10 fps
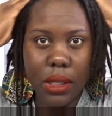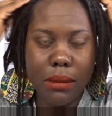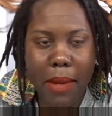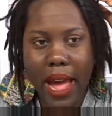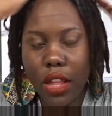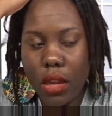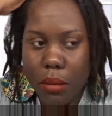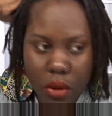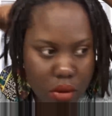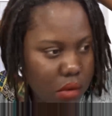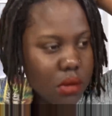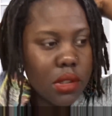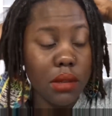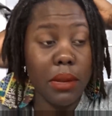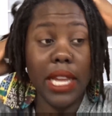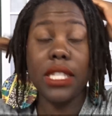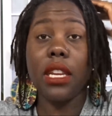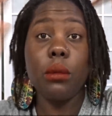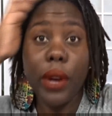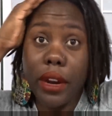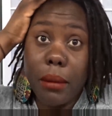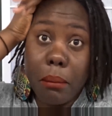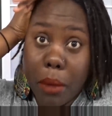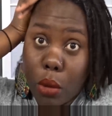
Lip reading: so it's malleable. Some days he can wear it